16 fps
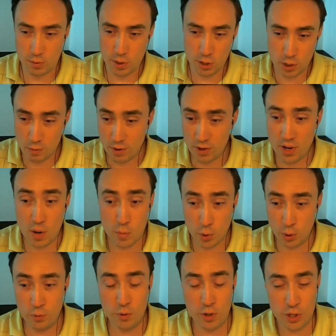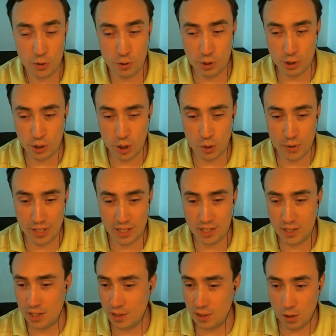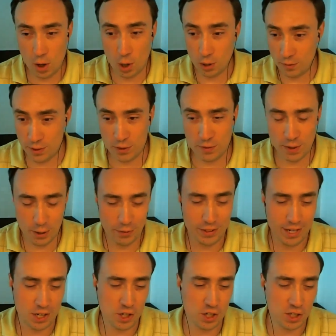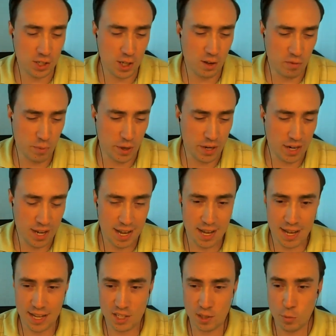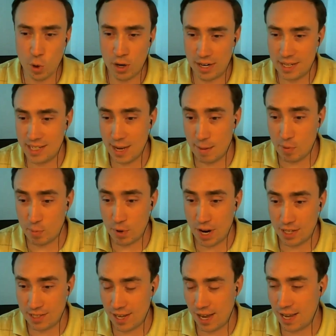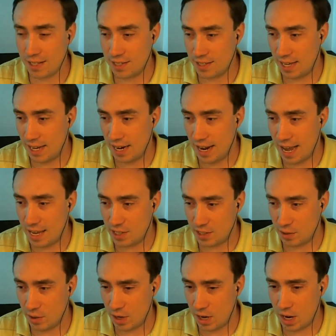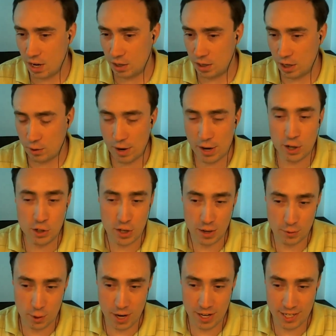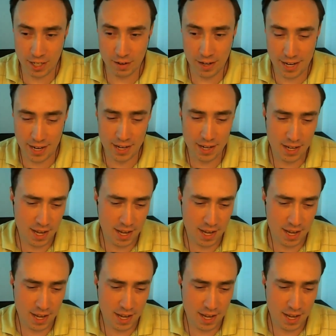We also have a number of resources going into all of this verification stuff, but it's a more in-depth process that has a, a greater set of criteria